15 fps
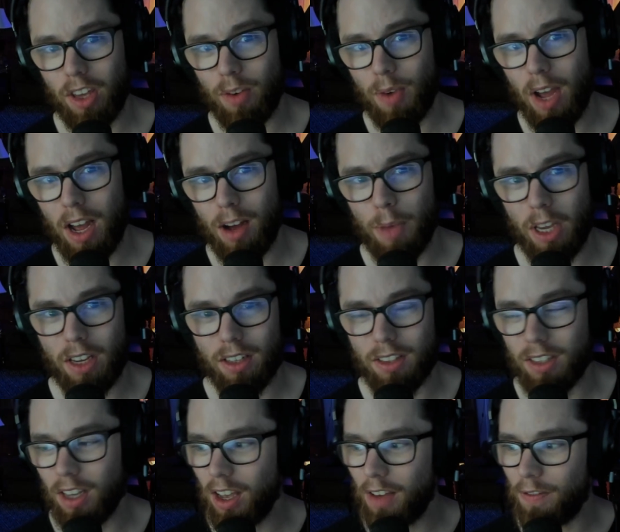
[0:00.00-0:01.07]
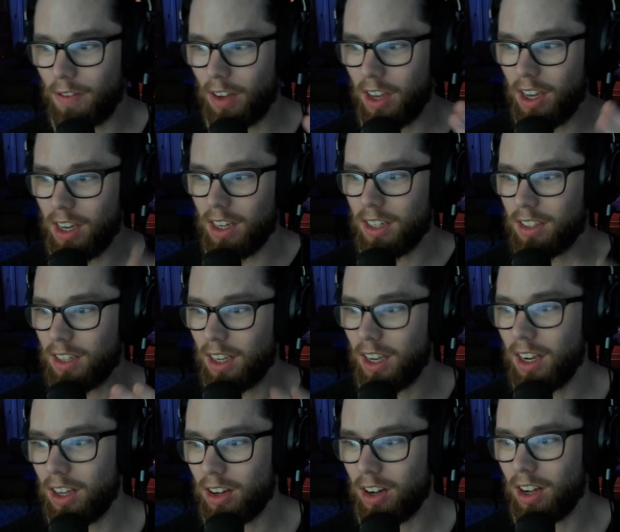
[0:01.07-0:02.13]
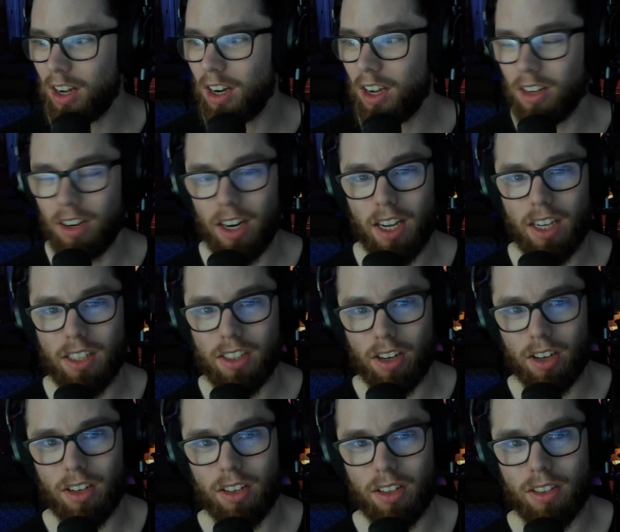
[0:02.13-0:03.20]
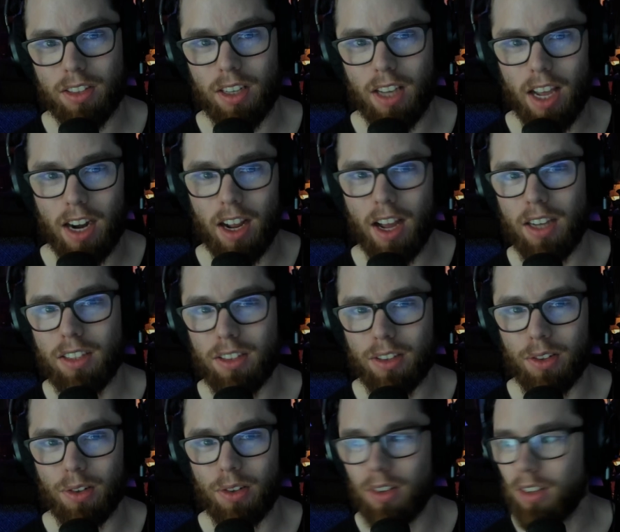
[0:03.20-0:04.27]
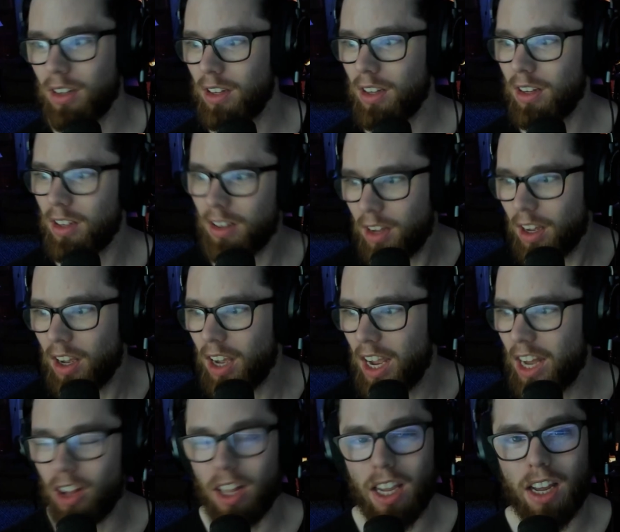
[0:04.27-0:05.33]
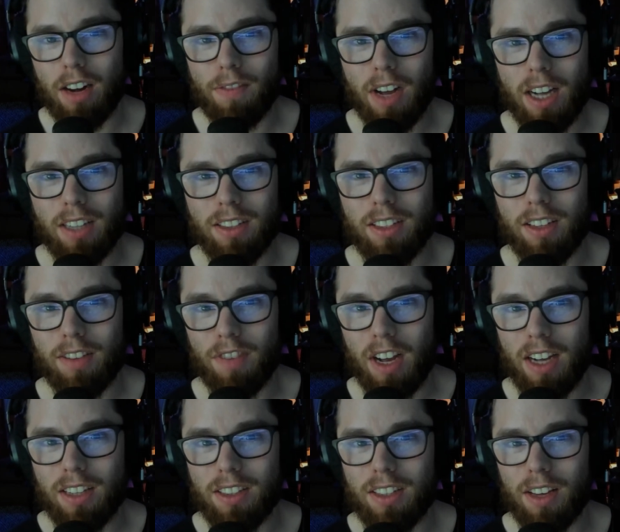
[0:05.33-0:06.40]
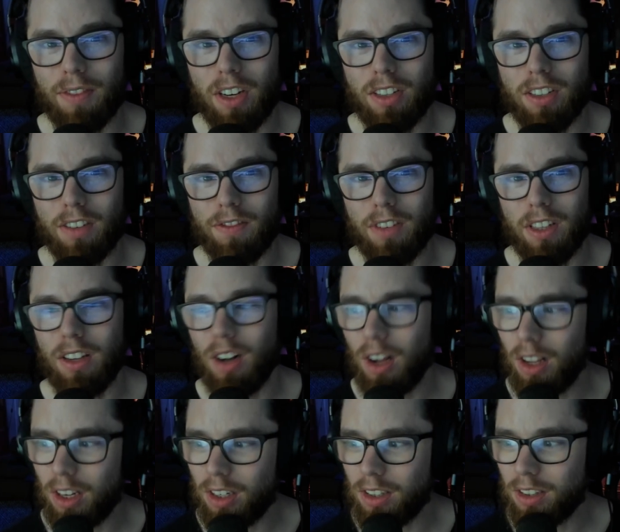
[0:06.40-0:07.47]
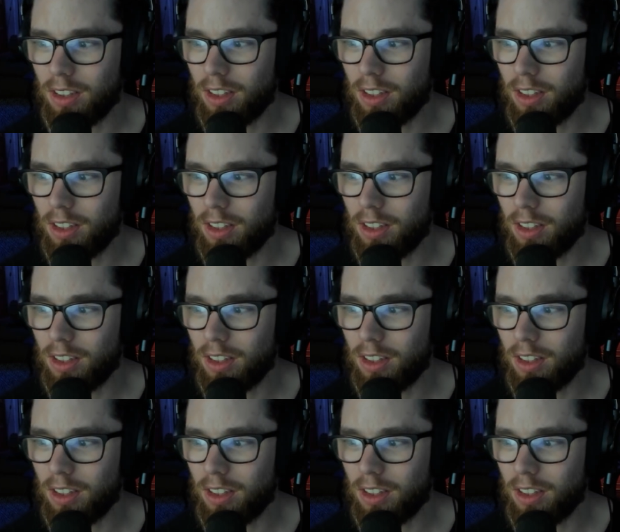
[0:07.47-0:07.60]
you out, because if he is hitting on underage girls at a high school and only getting fined $750,